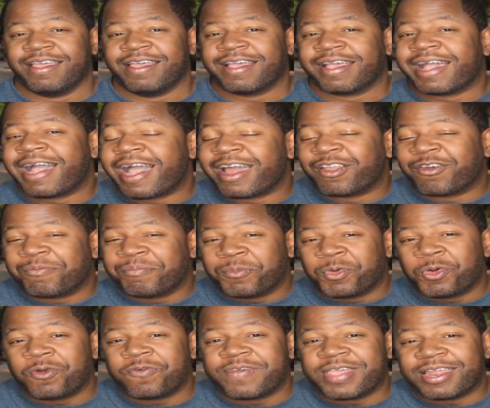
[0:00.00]
kind of
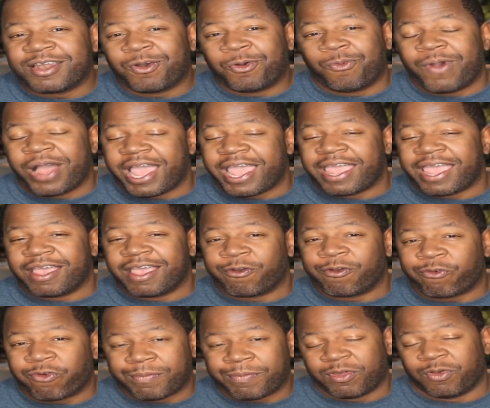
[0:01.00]
moving away
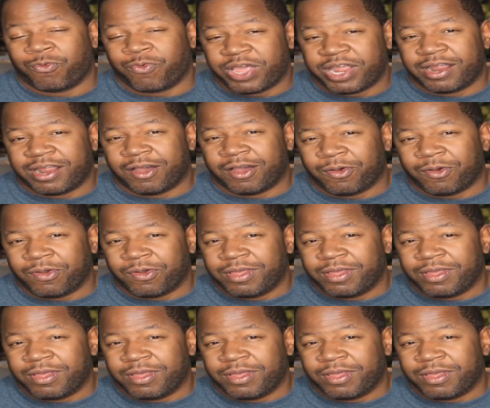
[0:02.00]
from the widow